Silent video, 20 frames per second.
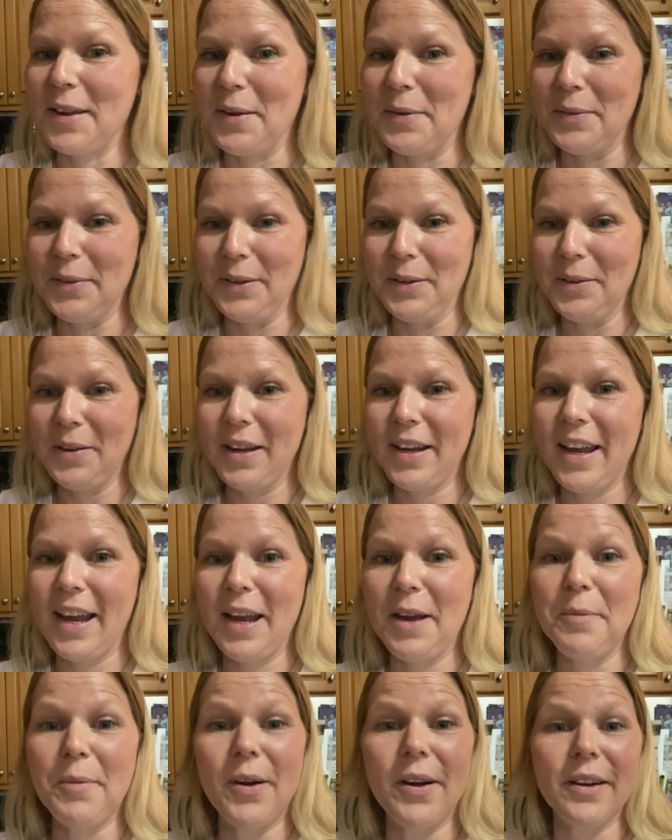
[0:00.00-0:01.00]
So you can
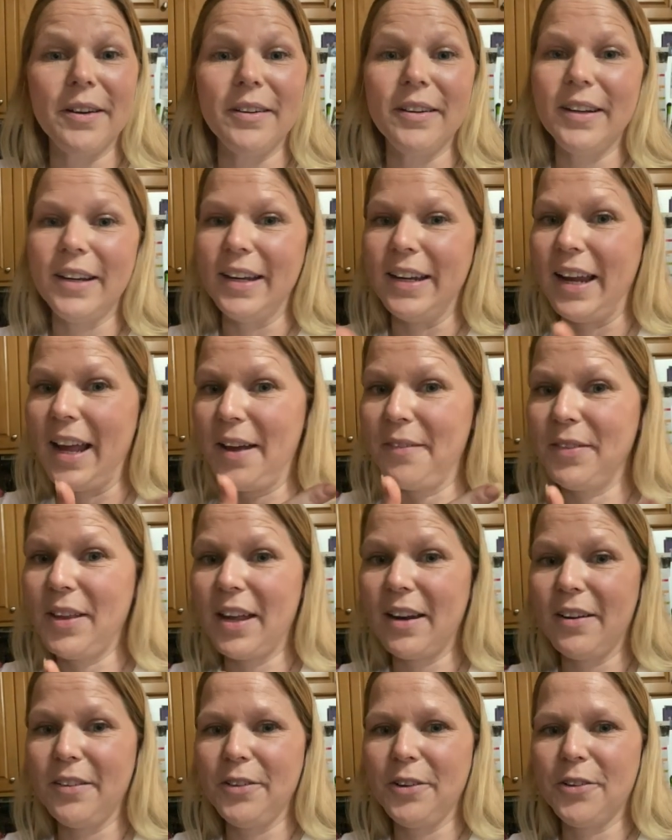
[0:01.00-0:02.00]
can water and have
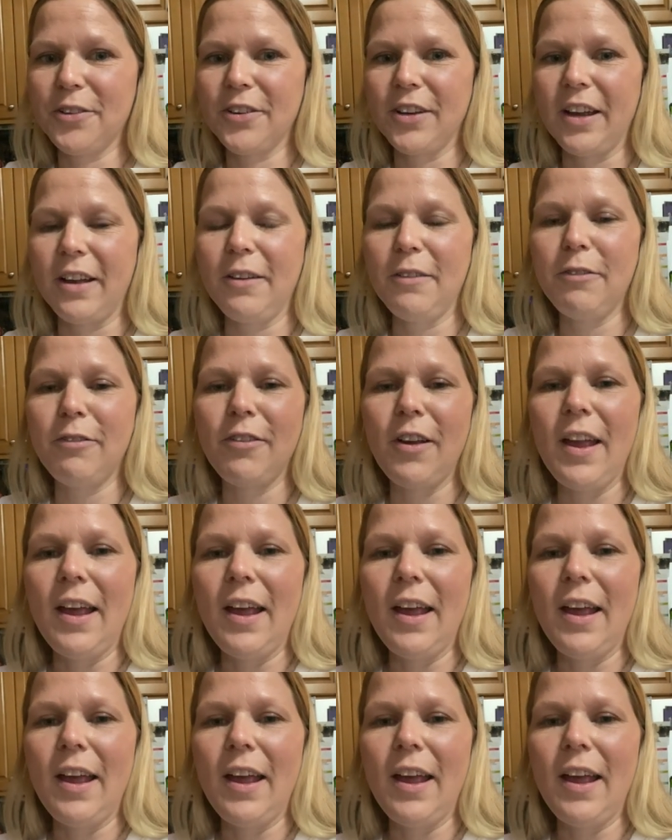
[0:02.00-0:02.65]
that on your shelf.